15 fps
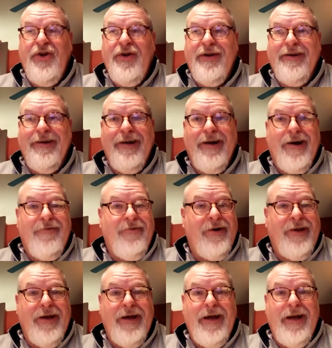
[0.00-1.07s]
Not
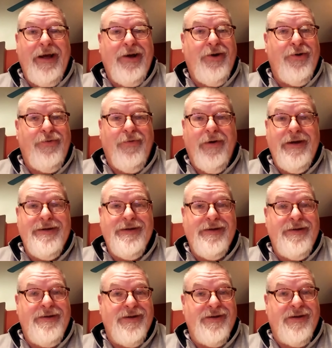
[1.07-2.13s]
really any good reason
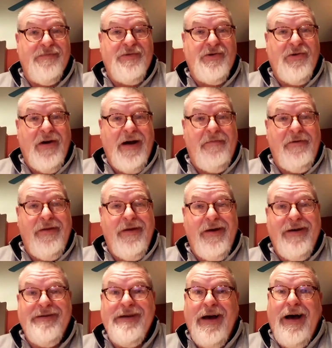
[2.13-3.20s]
to subscribe to
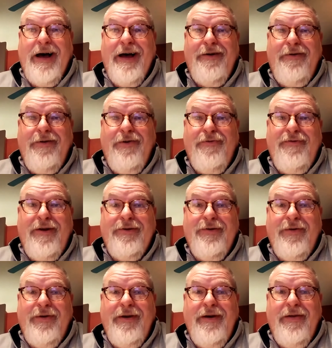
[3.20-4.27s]
this. I don't know if I'll
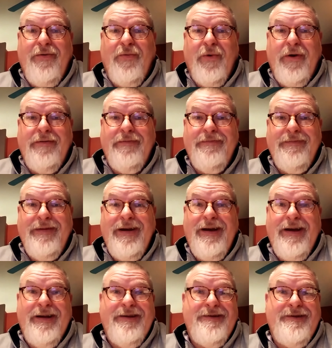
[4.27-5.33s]
do another one.
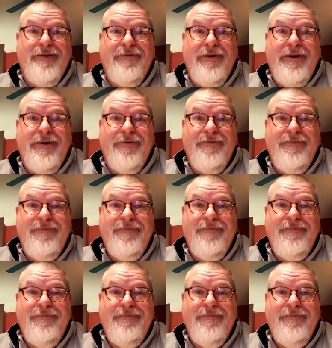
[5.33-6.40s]
I just don't know.
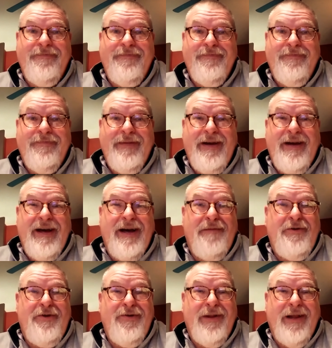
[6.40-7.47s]
I'm
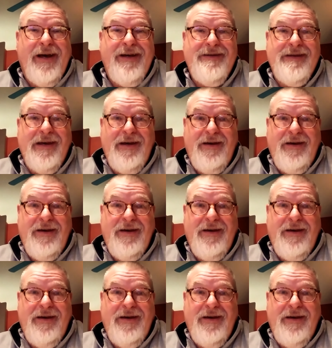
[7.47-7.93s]
too lazy.